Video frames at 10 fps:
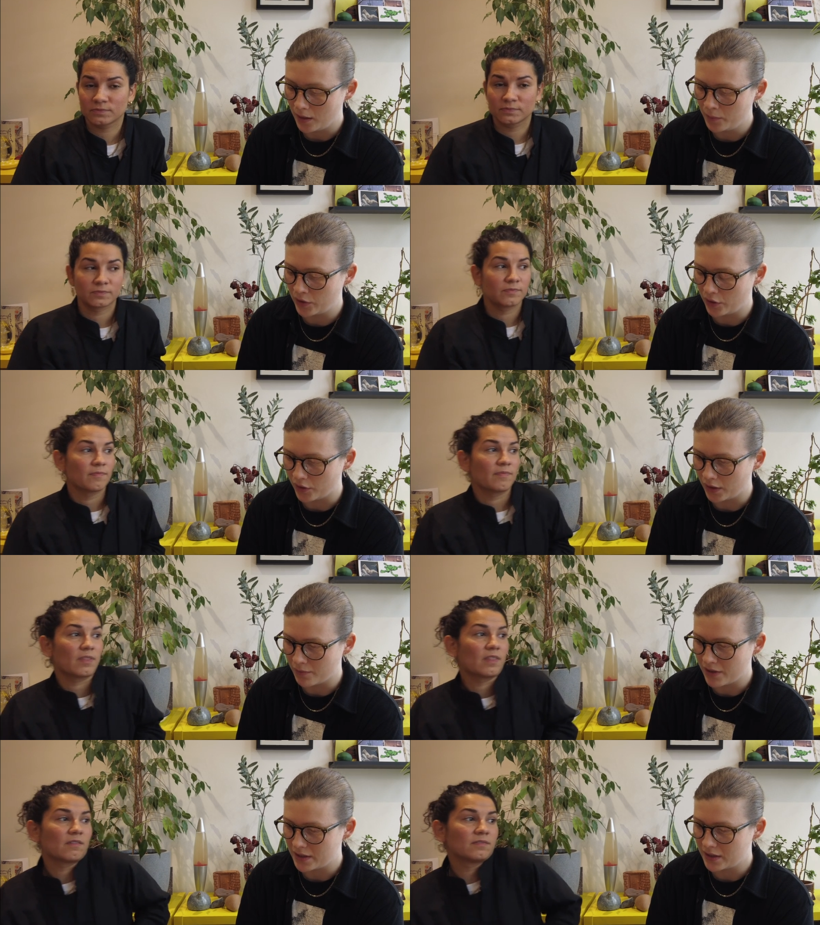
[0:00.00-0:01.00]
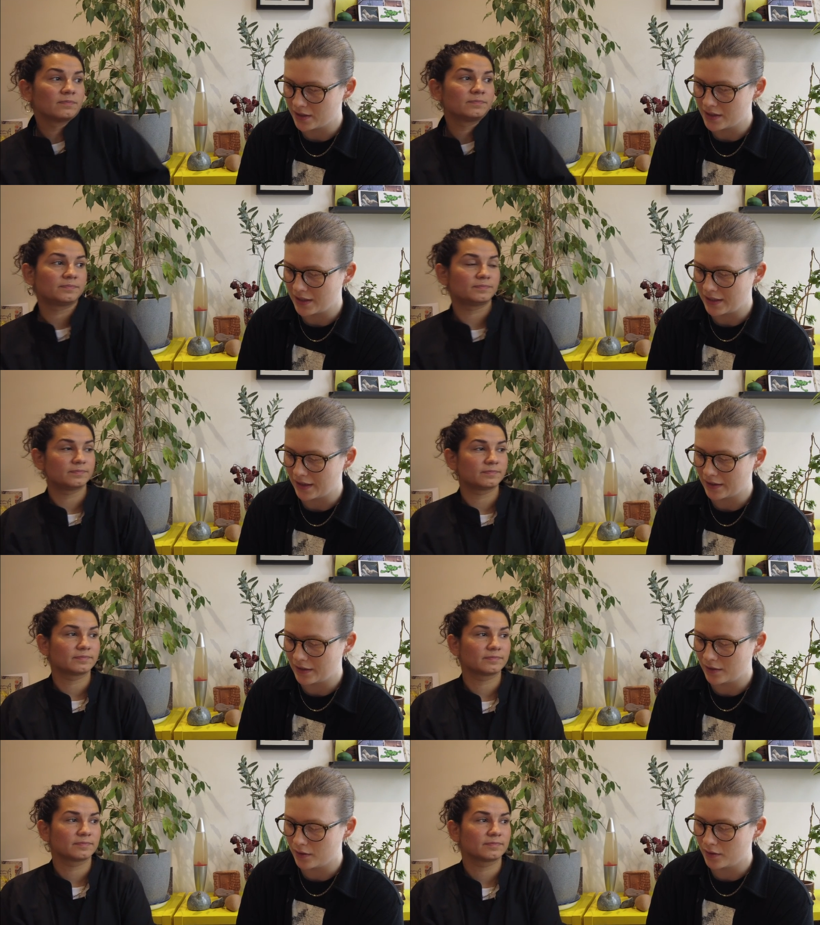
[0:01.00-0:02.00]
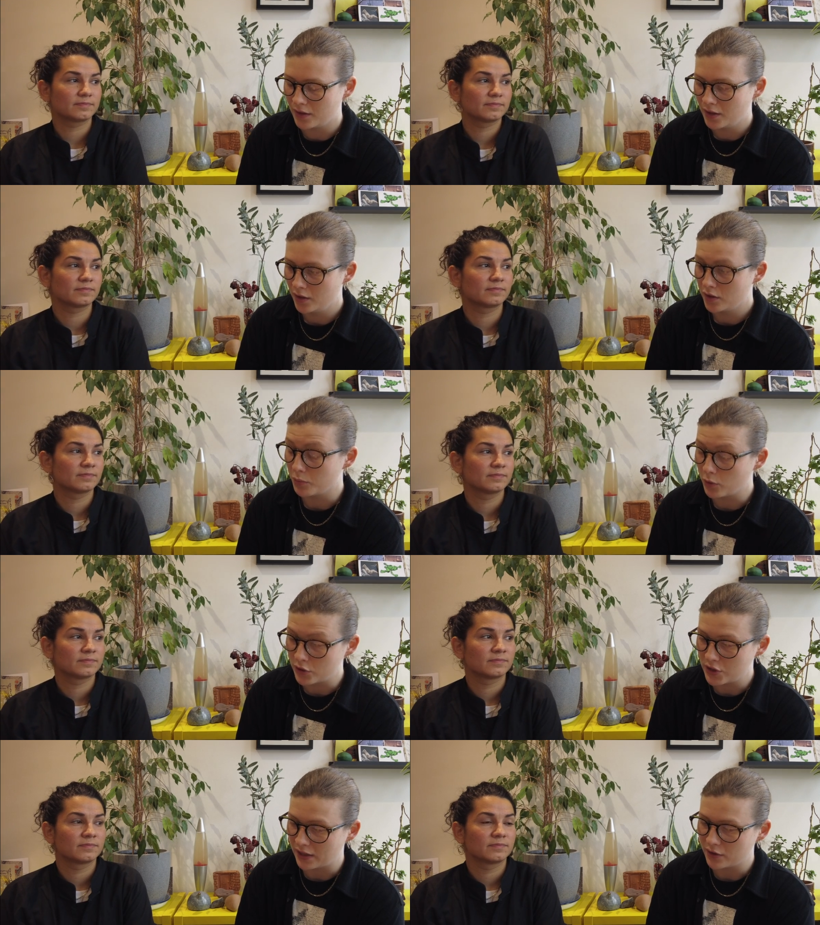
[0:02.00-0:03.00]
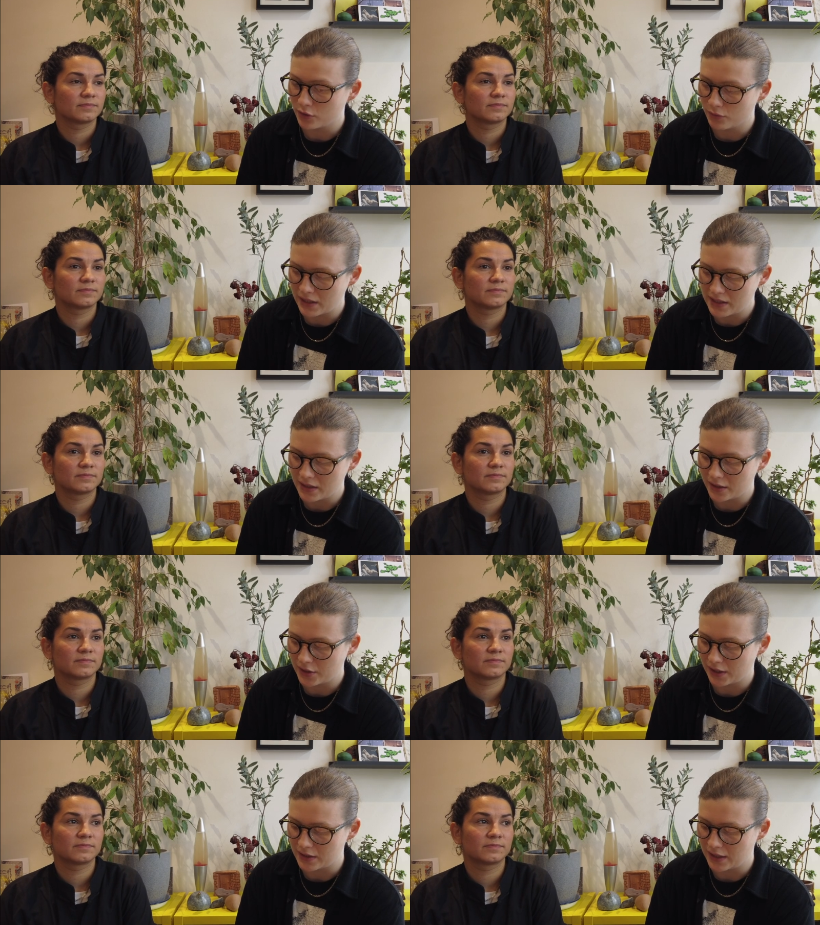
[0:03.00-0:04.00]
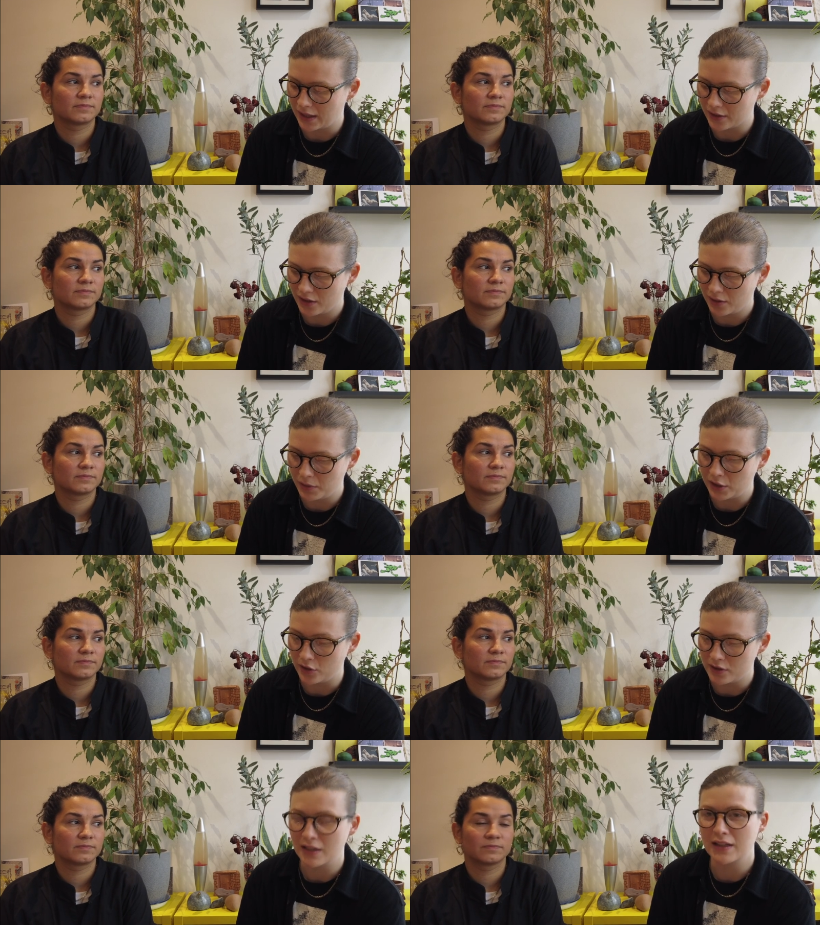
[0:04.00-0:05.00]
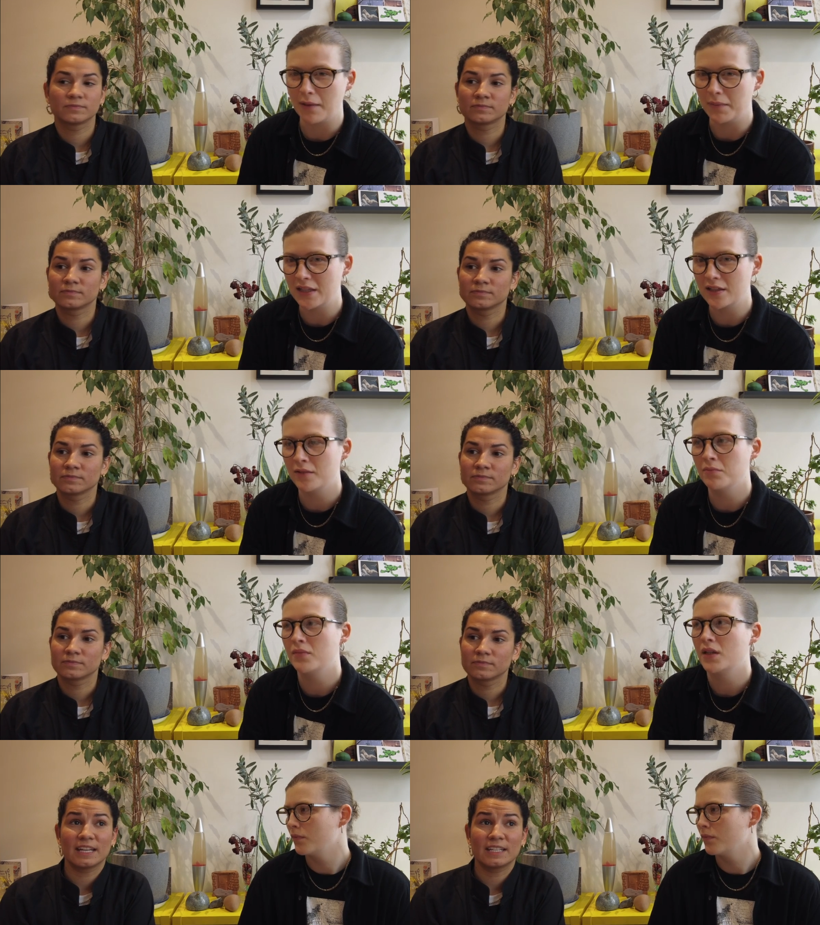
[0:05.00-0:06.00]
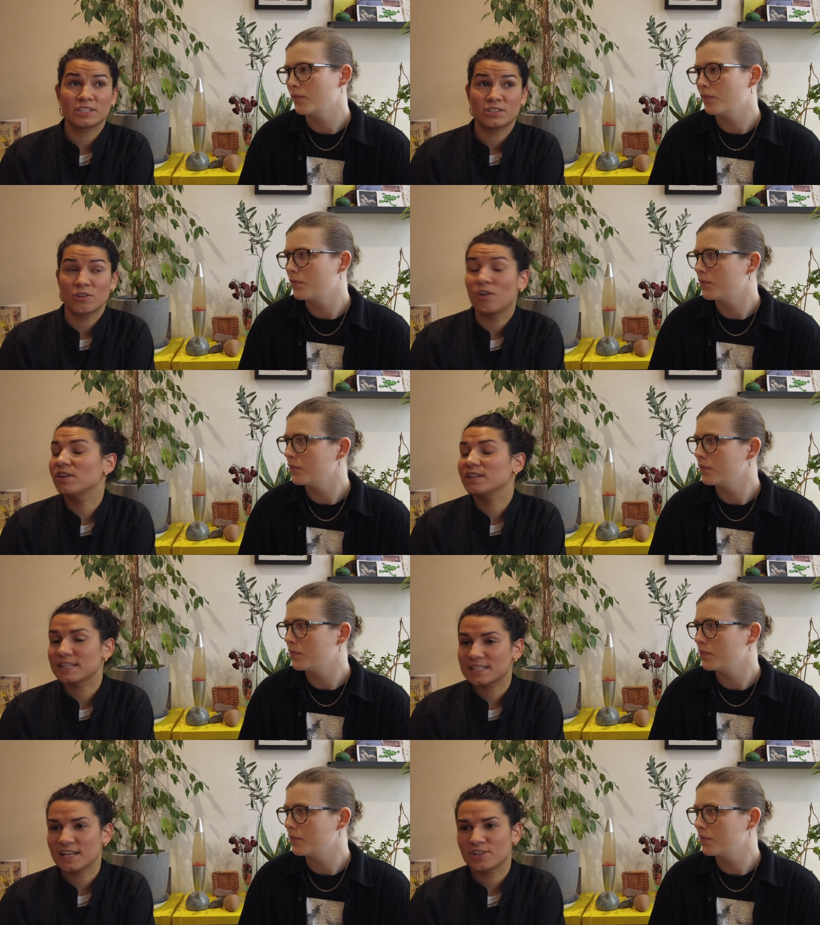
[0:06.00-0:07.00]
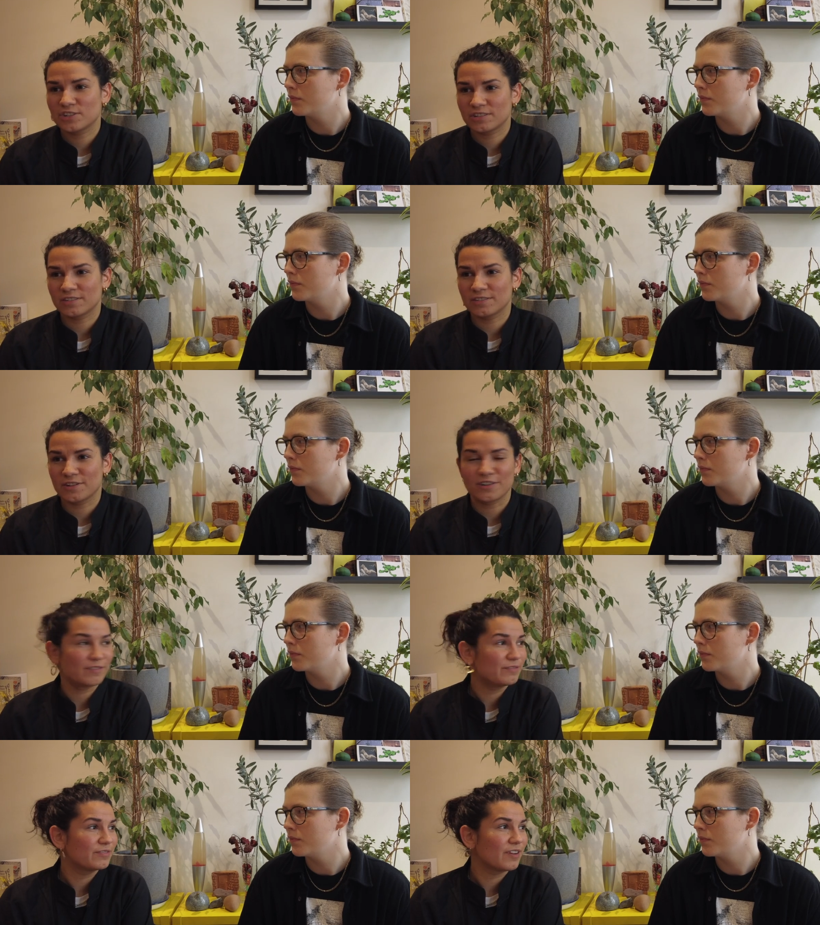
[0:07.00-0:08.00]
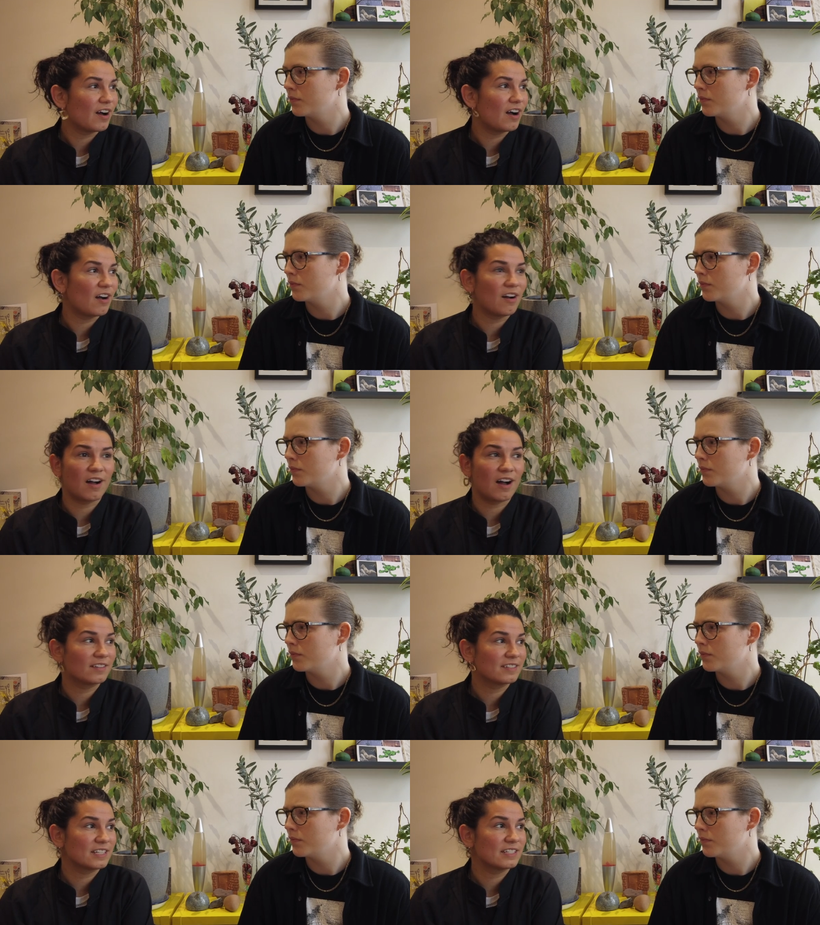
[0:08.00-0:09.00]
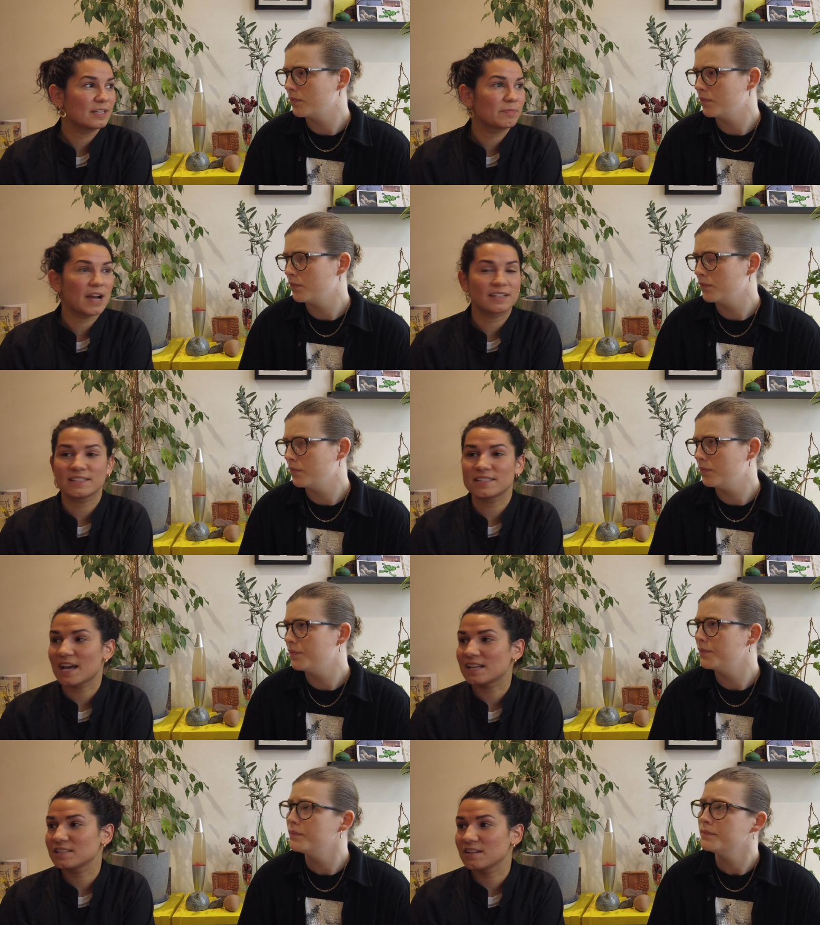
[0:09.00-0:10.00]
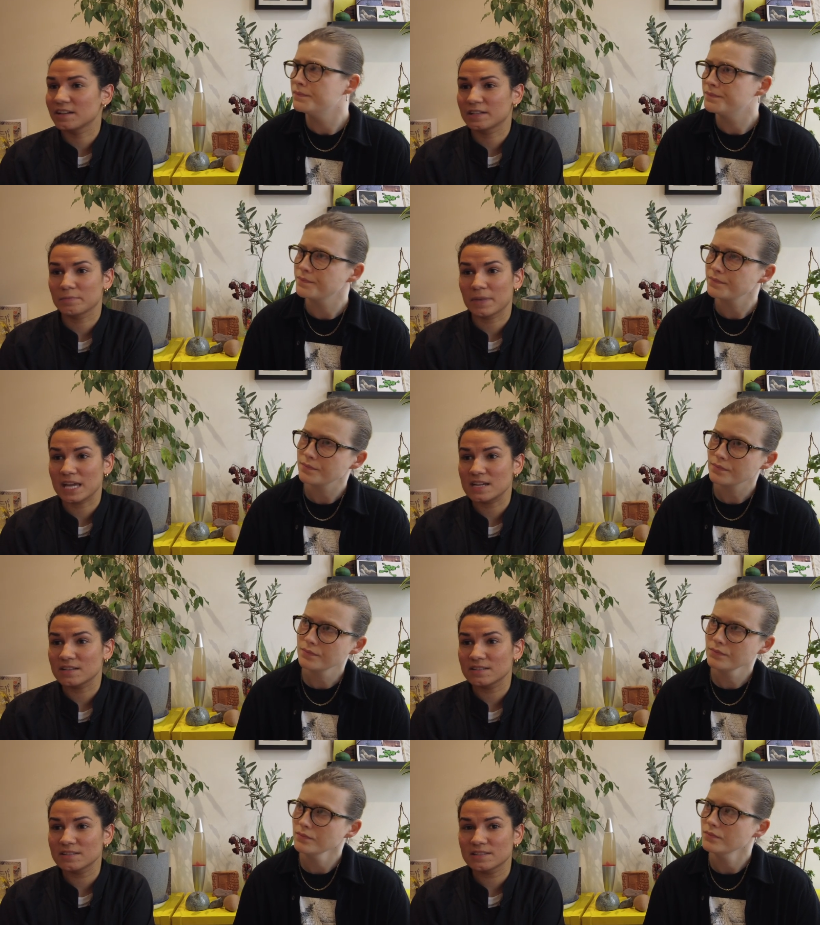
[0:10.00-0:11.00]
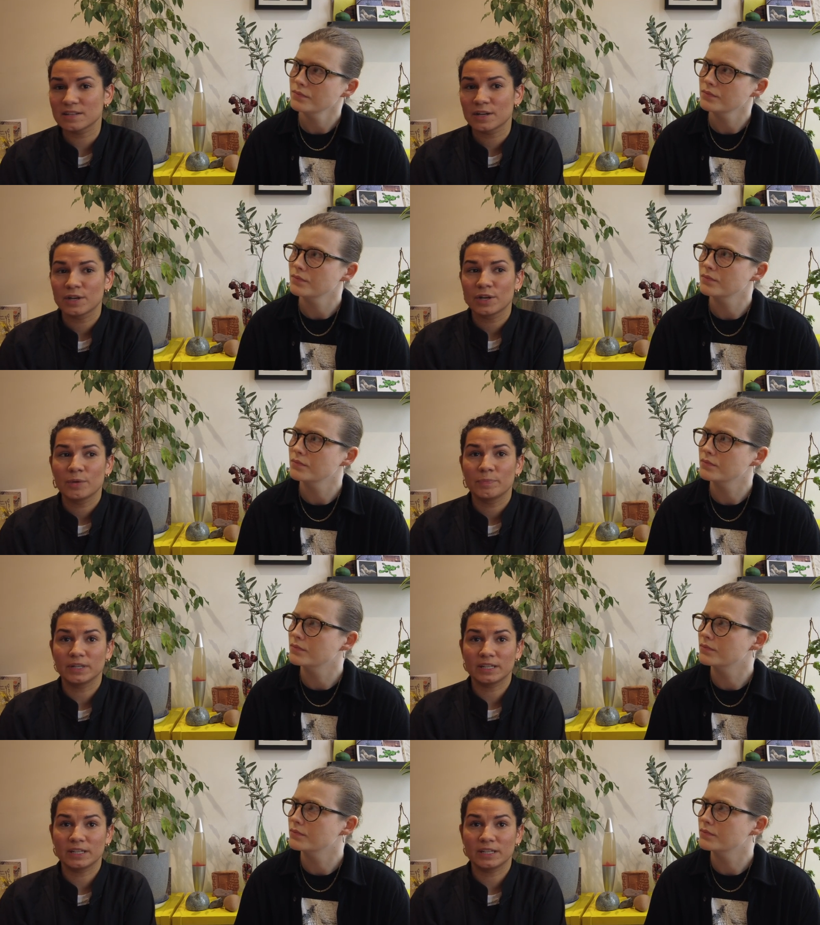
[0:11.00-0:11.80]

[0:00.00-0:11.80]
Speaker 1: come on the online residency, that the the project or the research has to actually be using that medium.
Speaker 2: It's not an extension of our artistic practice
Speaker 1: as
Speaker 2: like makers, but